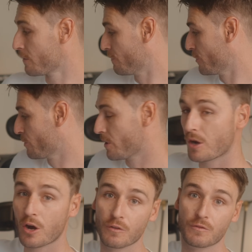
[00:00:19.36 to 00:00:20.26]
viewer
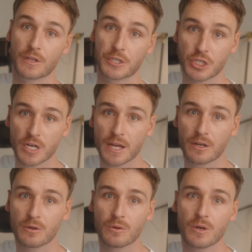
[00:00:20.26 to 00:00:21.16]
of the
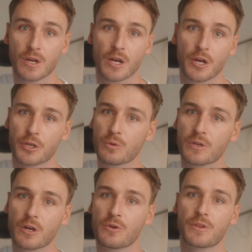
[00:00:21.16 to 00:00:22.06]
channel, you'll
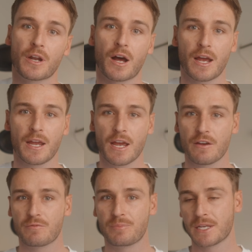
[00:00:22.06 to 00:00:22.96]
know that I
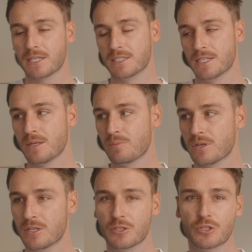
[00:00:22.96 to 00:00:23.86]
have been deep
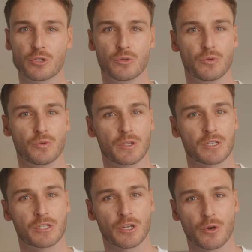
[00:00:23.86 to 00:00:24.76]
into the
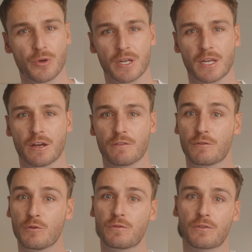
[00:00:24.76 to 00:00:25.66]
Sony
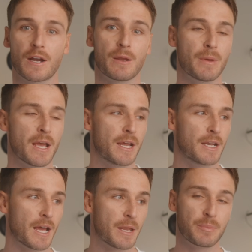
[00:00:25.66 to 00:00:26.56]
full frame
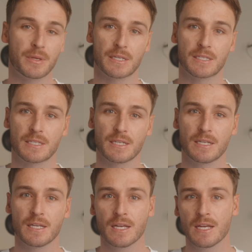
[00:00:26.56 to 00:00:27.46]
and APS-C